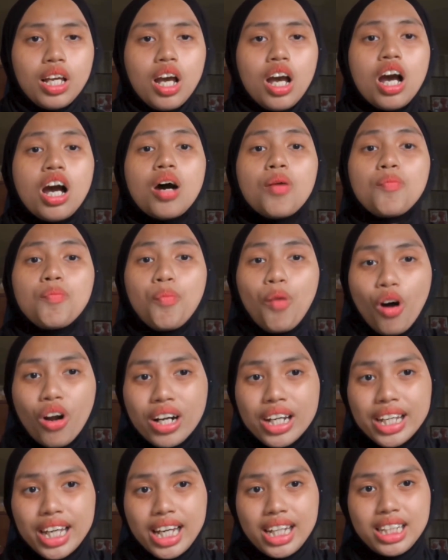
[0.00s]
A
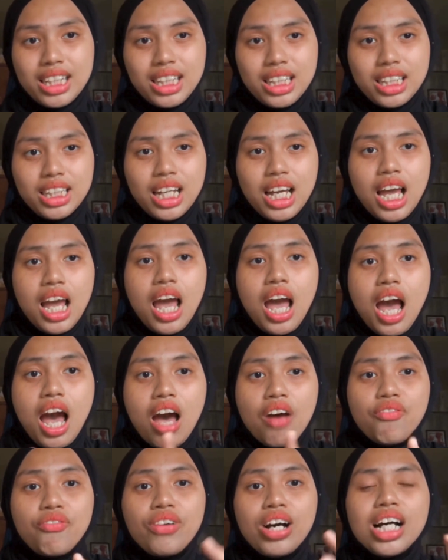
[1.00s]
mortgage
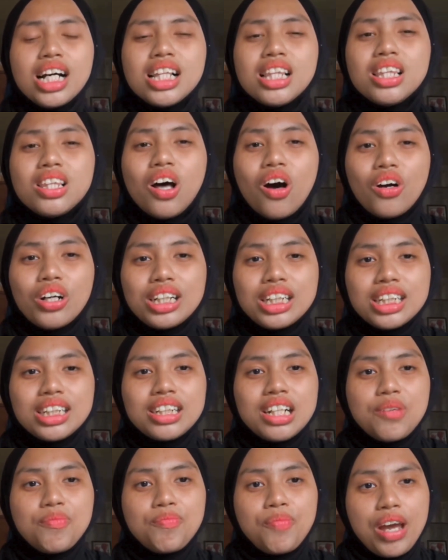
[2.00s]
have a longer
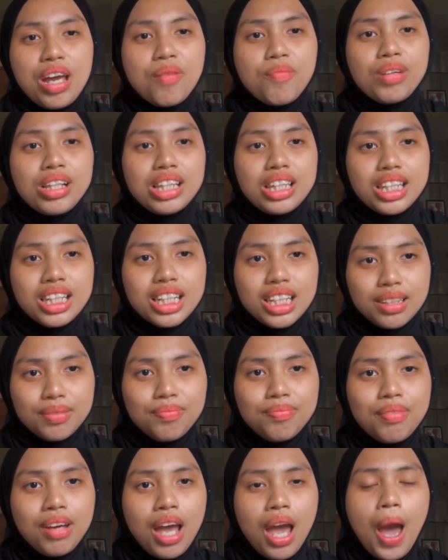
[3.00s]
repayment
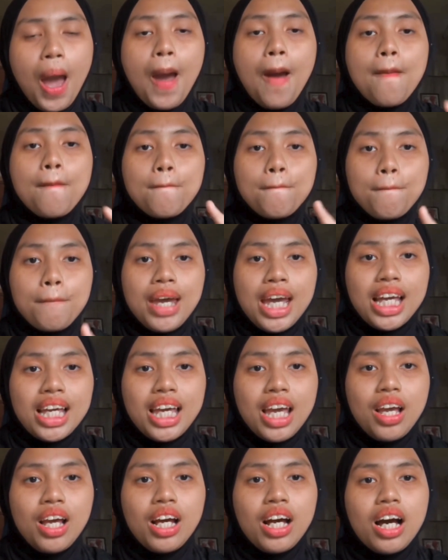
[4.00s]
term,
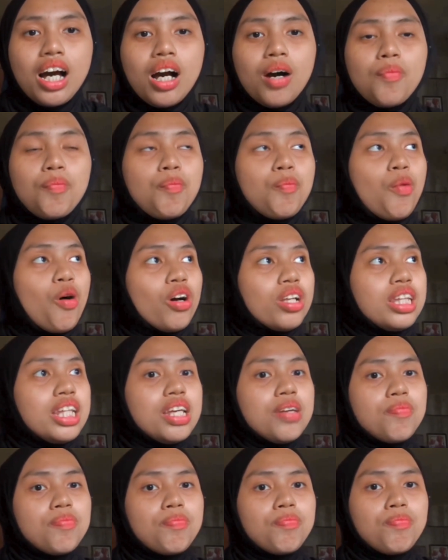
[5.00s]
making a
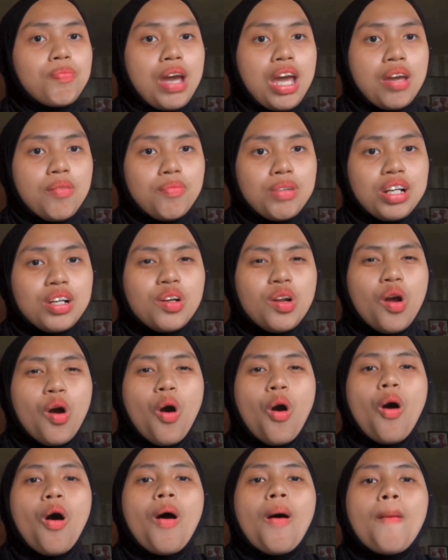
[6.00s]
monthly payment
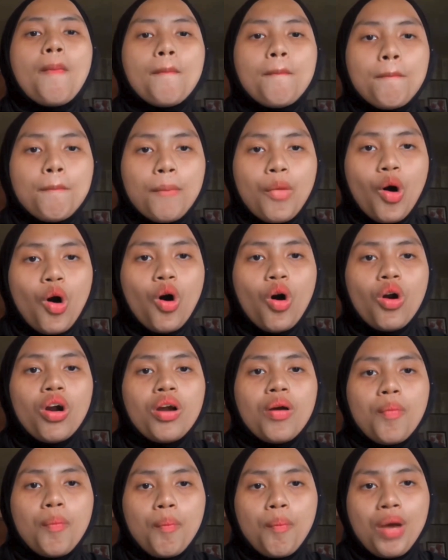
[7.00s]
more
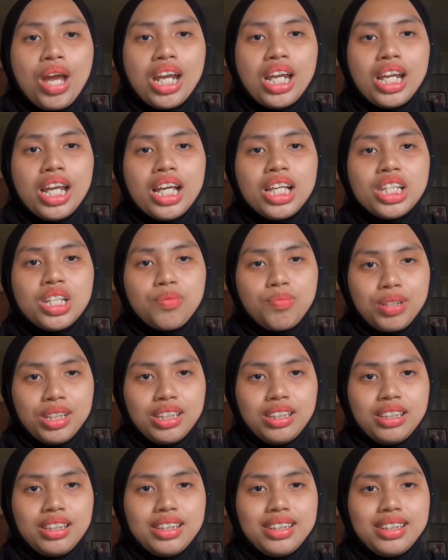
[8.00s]
manageable.